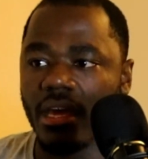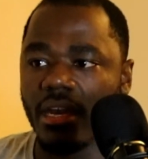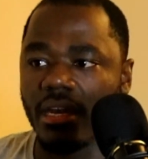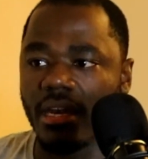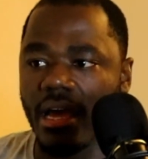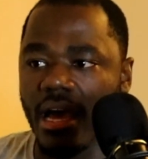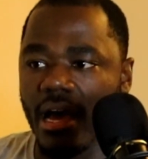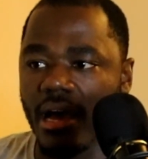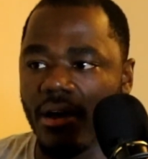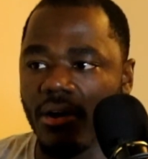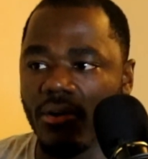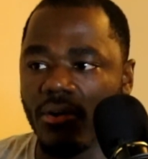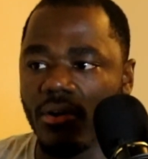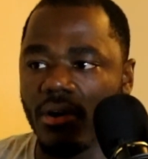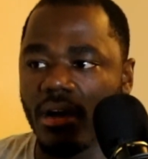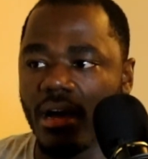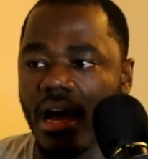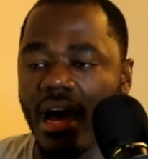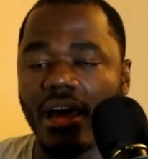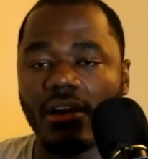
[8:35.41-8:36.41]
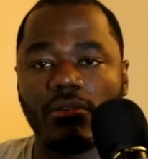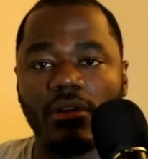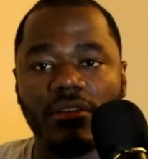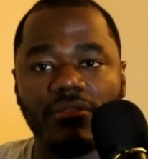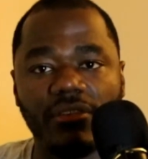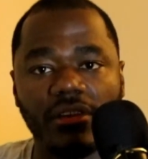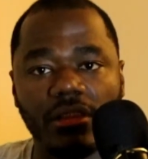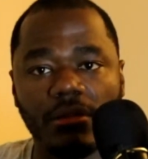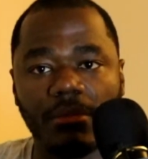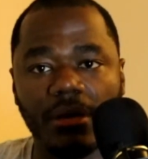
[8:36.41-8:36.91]
Now, how do I
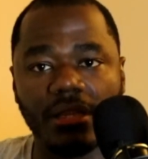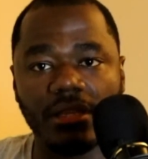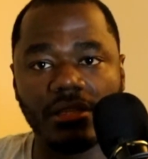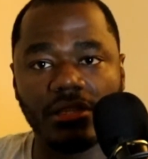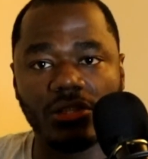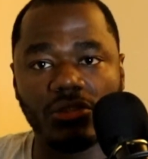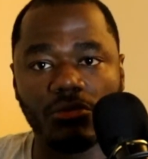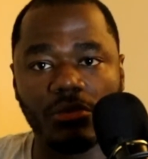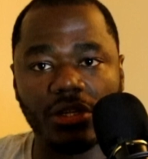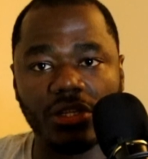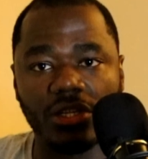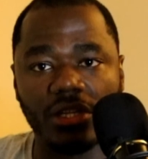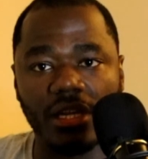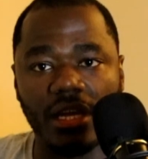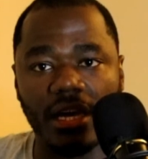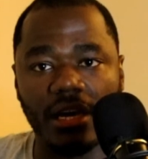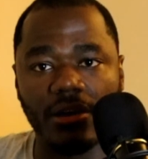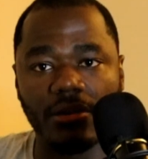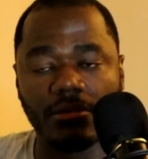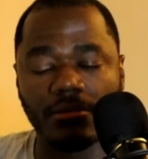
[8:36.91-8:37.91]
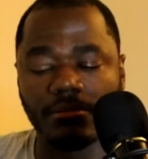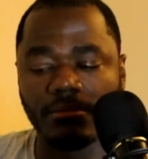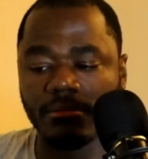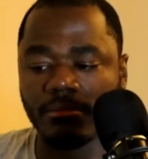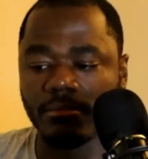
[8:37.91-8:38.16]
feel about the situation now?